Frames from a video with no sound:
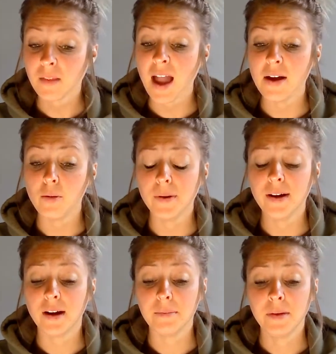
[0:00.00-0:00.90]
I opened
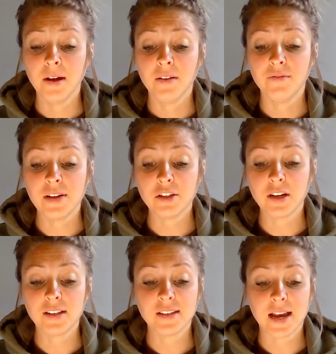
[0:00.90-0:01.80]
it up, fished it
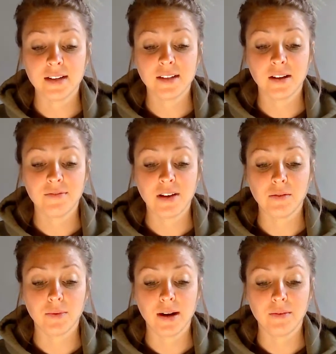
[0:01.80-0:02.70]
inside until I
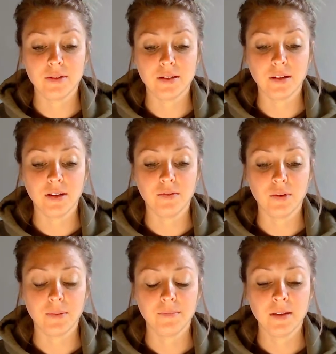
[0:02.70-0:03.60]
found what I was looking
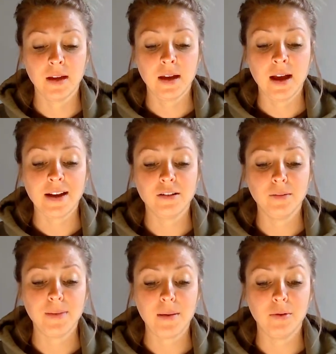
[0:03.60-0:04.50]
for. I took
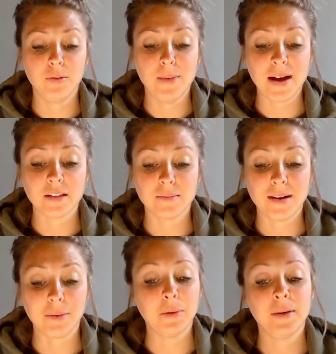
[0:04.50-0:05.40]
Babu back to my
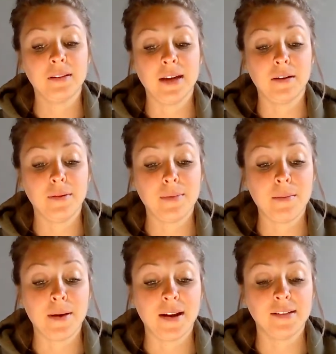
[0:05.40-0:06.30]
room and laid him in my
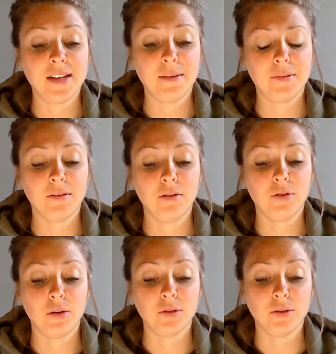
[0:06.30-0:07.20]
bed and taped the little
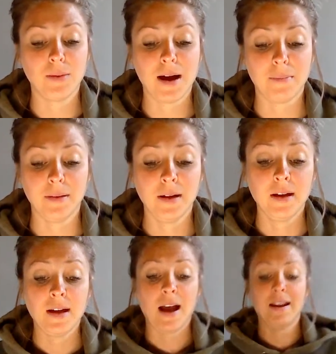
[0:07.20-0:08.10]
note to Mom
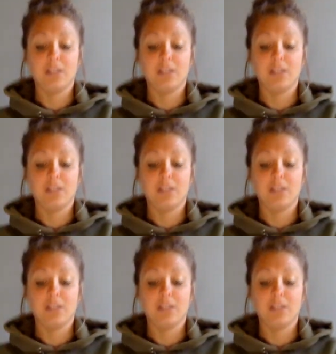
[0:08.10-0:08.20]
on